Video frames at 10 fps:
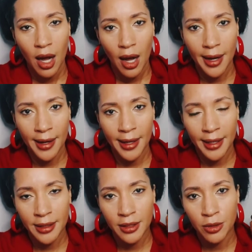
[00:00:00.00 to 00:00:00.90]

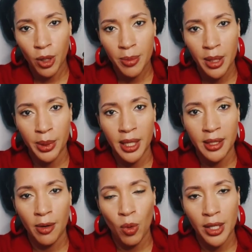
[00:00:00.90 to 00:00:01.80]
and you want to be able to get
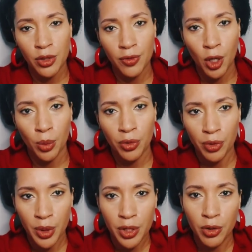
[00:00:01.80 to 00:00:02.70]
that wide tooth comb through
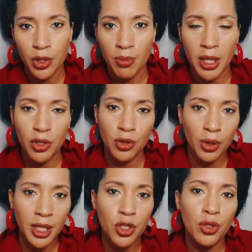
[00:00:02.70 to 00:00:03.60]
it. So just make sure
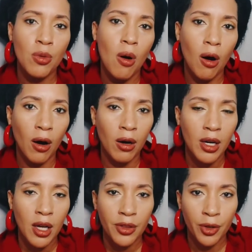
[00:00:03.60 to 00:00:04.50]
that you are
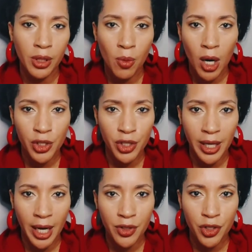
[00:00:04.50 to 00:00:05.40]
thoroughly washing
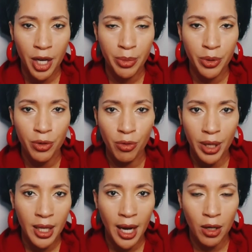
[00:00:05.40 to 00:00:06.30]
out the shampoo. You wring
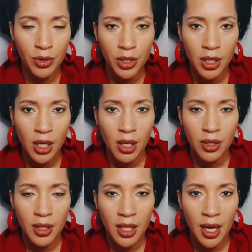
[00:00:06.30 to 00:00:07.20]
out
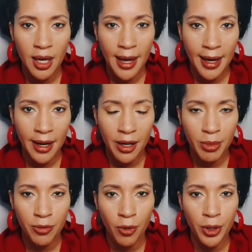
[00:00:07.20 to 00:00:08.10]
the hair
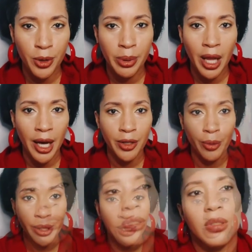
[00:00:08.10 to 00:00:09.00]
before you apply your
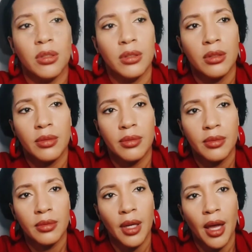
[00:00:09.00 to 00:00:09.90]
conditioner.
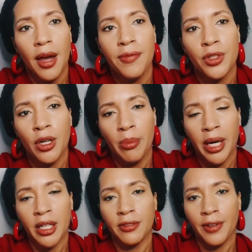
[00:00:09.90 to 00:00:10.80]
After about 5
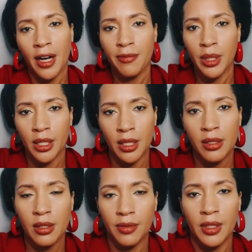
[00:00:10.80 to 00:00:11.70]
minutes of leaving the
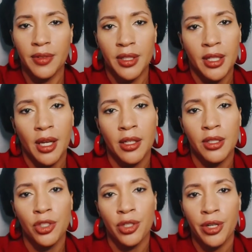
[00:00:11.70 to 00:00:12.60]
conditioner in your hair,